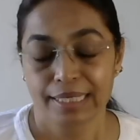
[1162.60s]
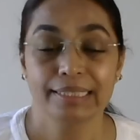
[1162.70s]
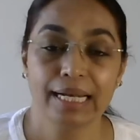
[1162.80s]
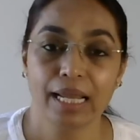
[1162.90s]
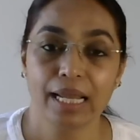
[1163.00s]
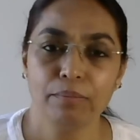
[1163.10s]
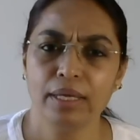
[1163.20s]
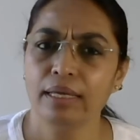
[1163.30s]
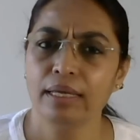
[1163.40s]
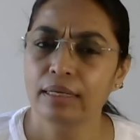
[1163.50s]
There can
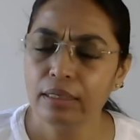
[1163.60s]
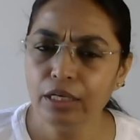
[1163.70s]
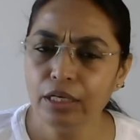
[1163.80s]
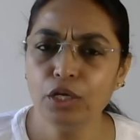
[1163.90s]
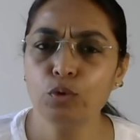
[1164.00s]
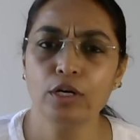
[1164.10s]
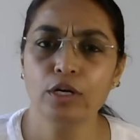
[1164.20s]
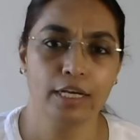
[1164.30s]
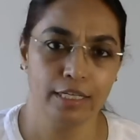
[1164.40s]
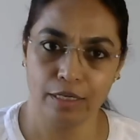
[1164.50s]
be new
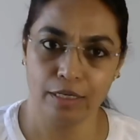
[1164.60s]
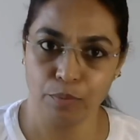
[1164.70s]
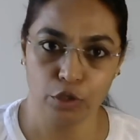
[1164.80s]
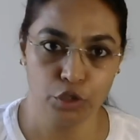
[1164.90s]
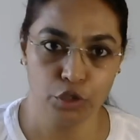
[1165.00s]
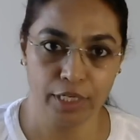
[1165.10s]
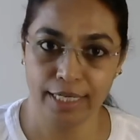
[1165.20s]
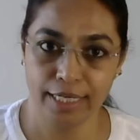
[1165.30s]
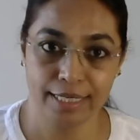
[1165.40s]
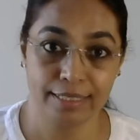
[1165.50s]
career
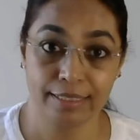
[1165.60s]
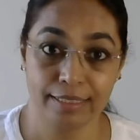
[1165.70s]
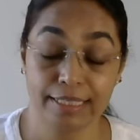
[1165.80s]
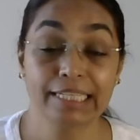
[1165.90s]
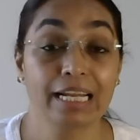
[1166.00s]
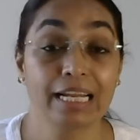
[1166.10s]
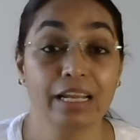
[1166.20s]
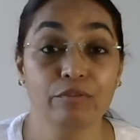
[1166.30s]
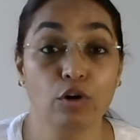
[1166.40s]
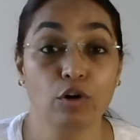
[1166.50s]
opportunities that can
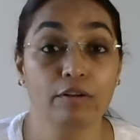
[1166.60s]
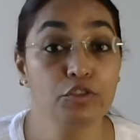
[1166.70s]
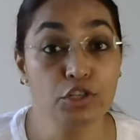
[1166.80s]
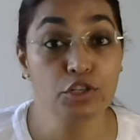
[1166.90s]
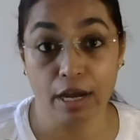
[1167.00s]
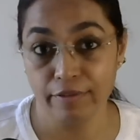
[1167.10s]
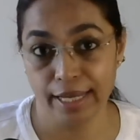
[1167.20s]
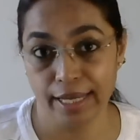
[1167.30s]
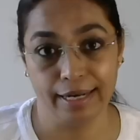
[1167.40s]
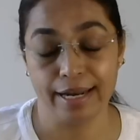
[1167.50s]
involve
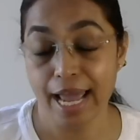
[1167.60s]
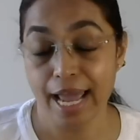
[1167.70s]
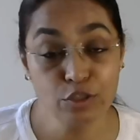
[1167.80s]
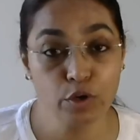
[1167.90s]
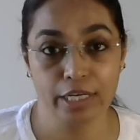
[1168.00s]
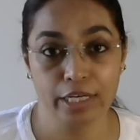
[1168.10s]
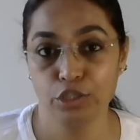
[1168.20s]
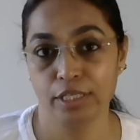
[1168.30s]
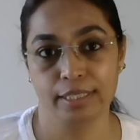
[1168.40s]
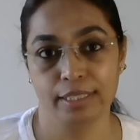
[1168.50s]
travel,
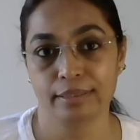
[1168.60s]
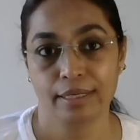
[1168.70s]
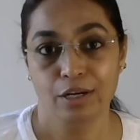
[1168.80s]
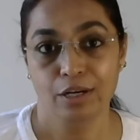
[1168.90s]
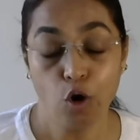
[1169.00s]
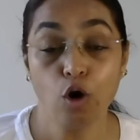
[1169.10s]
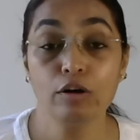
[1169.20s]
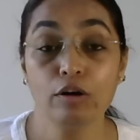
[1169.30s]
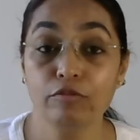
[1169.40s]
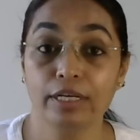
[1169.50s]
education,
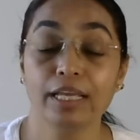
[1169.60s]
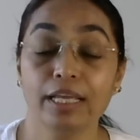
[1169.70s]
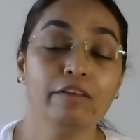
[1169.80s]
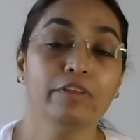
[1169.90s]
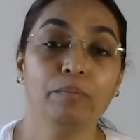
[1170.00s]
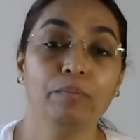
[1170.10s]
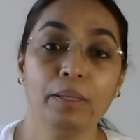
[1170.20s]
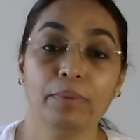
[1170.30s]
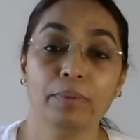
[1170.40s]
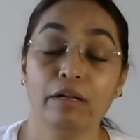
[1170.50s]
or working with
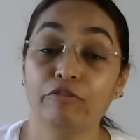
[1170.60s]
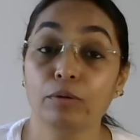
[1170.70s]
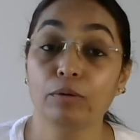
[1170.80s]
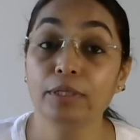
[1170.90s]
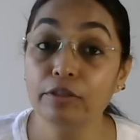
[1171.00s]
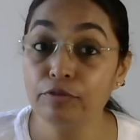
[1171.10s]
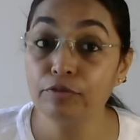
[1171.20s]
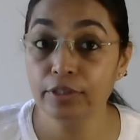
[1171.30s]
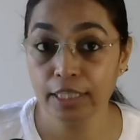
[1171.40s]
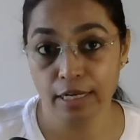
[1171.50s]
people from
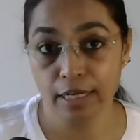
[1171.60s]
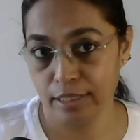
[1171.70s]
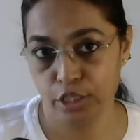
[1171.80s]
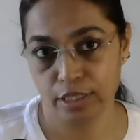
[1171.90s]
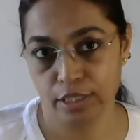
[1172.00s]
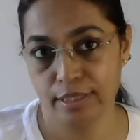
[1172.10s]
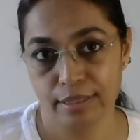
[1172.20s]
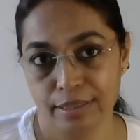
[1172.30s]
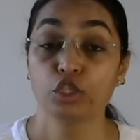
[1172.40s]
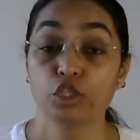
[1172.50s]
different
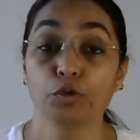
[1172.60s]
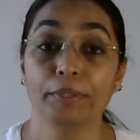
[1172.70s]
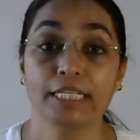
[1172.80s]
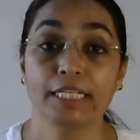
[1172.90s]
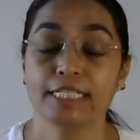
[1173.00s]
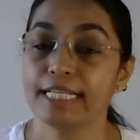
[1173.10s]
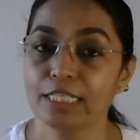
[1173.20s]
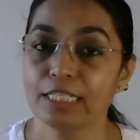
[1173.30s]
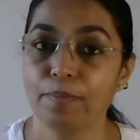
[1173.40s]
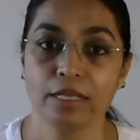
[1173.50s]
cultures. Jupiter's
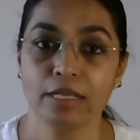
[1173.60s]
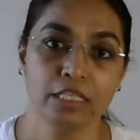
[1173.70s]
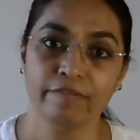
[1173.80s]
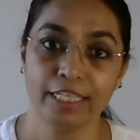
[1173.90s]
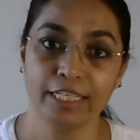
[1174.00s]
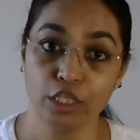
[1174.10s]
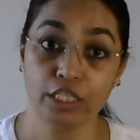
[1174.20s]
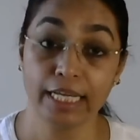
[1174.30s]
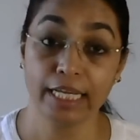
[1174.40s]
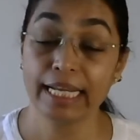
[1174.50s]
expansive
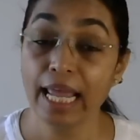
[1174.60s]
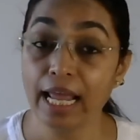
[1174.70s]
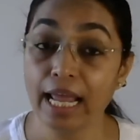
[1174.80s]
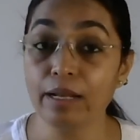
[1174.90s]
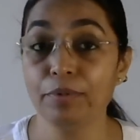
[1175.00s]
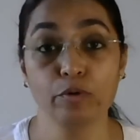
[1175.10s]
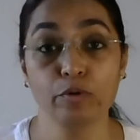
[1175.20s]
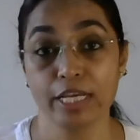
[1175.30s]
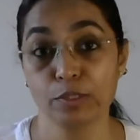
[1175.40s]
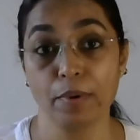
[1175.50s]
energy can help you
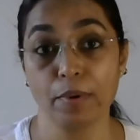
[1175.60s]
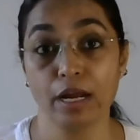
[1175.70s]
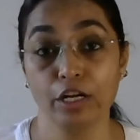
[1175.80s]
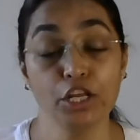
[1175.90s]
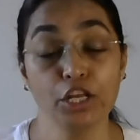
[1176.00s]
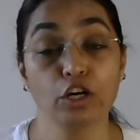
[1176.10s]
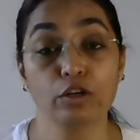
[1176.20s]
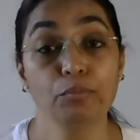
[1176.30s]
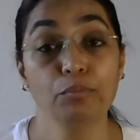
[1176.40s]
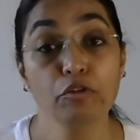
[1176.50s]
expand
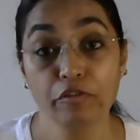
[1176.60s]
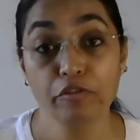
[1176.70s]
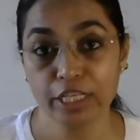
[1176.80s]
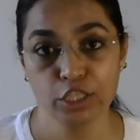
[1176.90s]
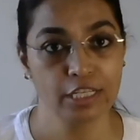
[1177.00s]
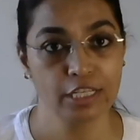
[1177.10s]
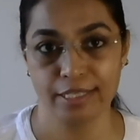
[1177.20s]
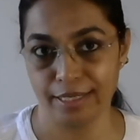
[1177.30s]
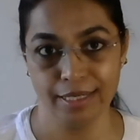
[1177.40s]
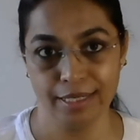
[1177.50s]
your professional
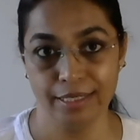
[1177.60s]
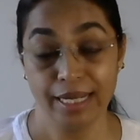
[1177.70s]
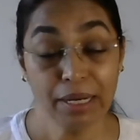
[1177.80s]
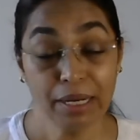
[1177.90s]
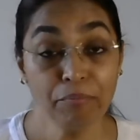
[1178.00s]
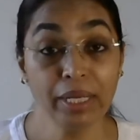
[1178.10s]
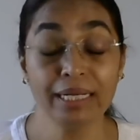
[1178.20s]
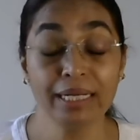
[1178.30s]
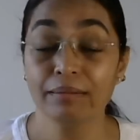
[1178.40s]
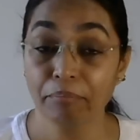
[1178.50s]
circle and
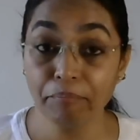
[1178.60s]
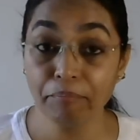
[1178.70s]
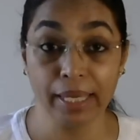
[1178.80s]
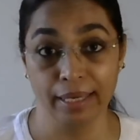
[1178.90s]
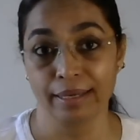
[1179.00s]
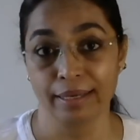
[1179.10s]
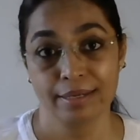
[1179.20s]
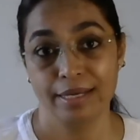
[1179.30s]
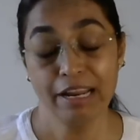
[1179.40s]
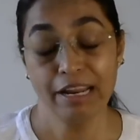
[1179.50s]
meet big
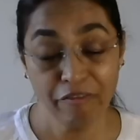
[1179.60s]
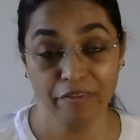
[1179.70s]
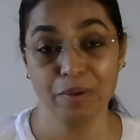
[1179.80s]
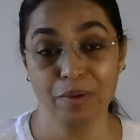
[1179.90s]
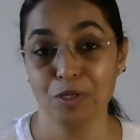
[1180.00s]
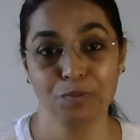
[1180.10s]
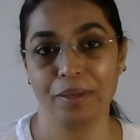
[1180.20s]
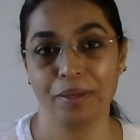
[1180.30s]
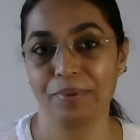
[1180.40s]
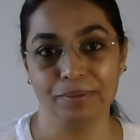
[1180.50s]
and famous
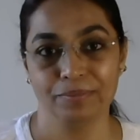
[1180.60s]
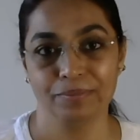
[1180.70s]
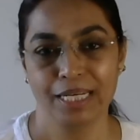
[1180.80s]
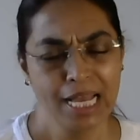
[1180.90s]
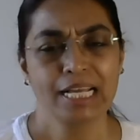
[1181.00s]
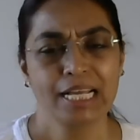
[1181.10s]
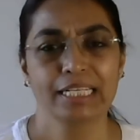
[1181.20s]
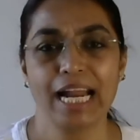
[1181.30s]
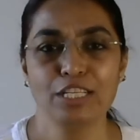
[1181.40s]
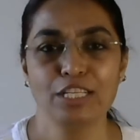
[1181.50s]
people.
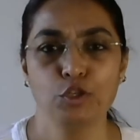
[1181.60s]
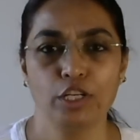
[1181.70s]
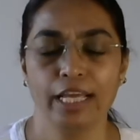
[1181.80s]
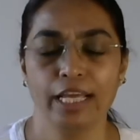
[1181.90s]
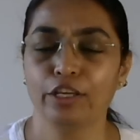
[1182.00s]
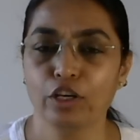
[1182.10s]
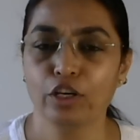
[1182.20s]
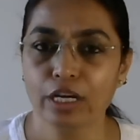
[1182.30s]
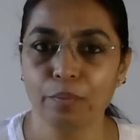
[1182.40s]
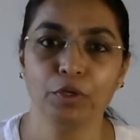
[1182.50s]
Gradually, your
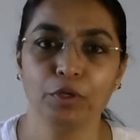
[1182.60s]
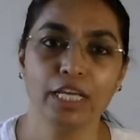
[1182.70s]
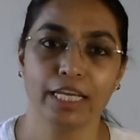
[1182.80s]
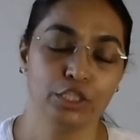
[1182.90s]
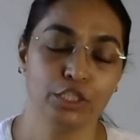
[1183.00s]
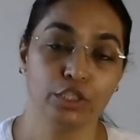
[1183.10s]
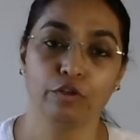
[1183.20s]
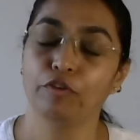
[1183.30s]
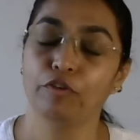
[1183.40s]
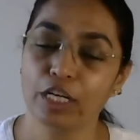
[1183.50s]

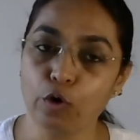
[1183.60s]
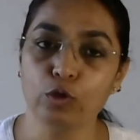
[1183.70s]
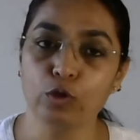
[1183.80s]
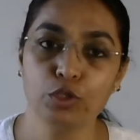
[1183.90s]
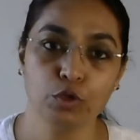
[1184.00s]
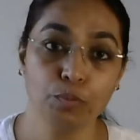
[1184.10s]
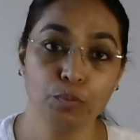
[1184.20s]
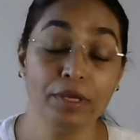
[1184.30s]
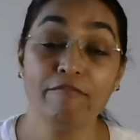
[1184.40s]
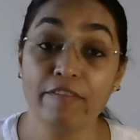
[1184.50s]
communication will also
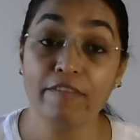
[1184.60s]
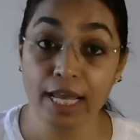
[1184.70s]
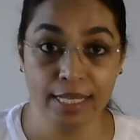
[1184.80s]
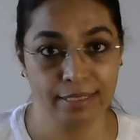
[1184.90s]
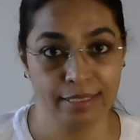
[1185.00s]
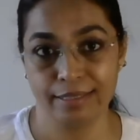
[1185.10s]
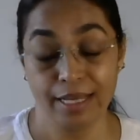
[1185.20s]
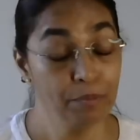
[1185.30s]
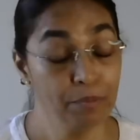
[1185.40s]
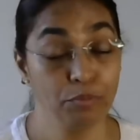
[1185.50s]
be wise
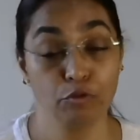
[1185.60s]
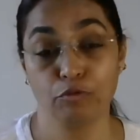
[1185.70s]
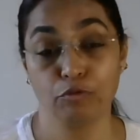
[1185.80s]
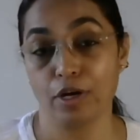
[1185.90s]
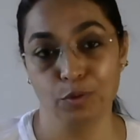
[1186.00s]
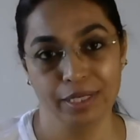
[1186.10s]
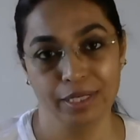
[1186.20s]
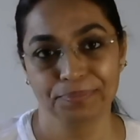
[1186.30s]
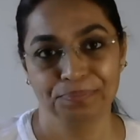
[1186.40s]
and profound.